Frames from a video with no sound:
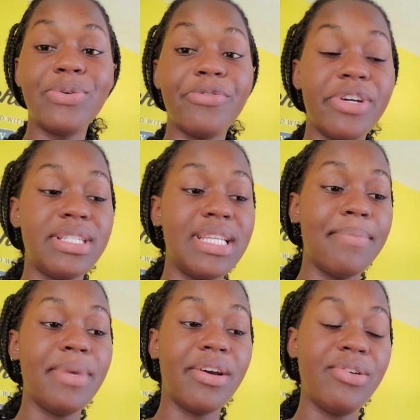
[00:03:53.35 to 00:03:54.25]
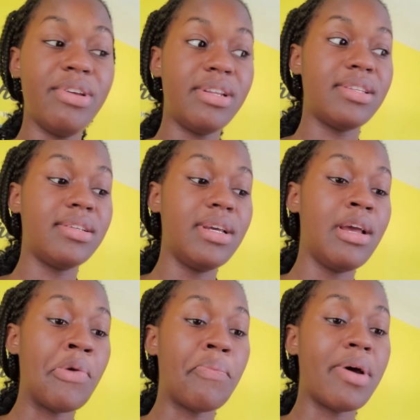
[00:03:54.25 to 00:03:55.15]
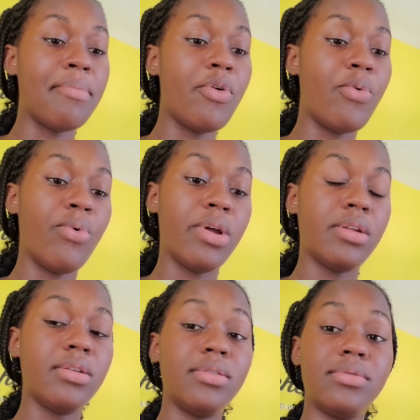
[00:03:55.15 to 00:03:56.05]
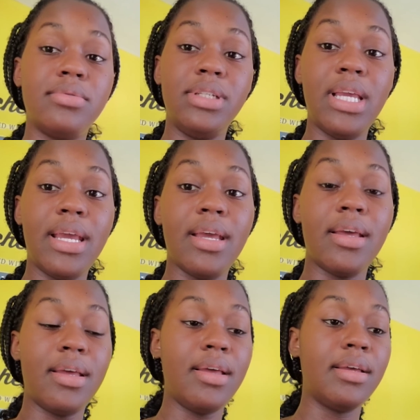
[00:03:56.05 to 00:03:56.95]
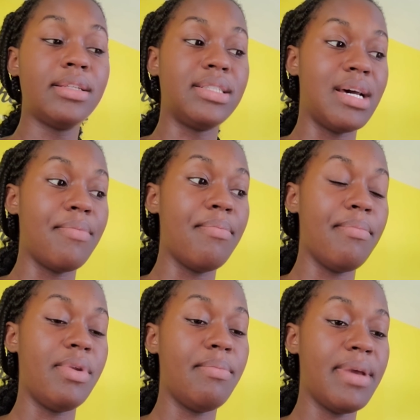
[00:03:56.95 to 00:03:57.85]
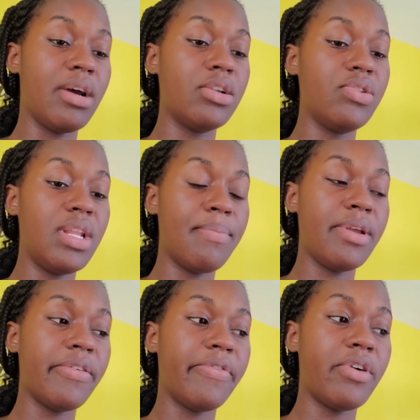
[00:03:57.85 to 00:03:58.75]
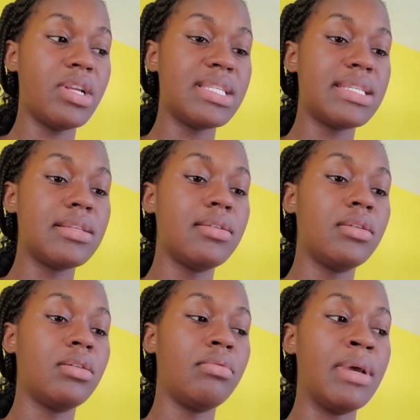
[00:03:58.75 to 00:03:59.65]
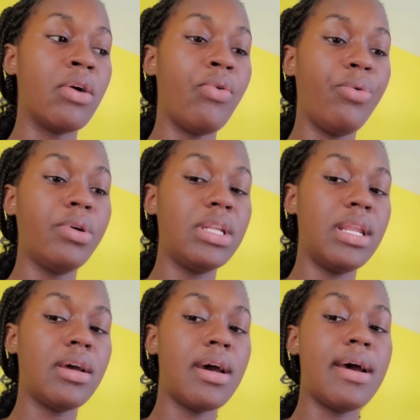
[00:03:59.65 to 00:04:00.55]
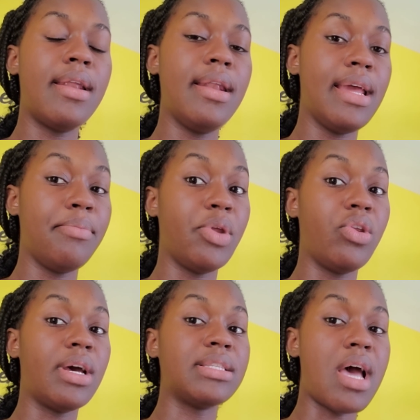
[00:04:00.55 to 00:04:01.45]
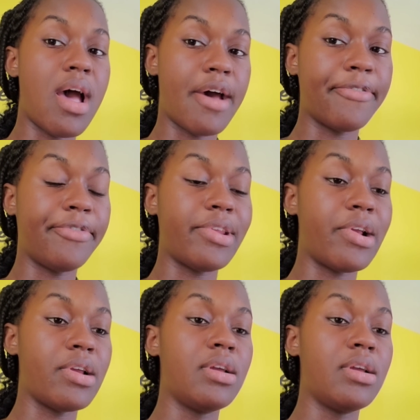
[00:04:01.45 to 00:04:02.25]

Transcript: First time I'm gonna do it on my own. Yeah, so I'm gonna do them here first. Yeah, cook dinner and then we do that after.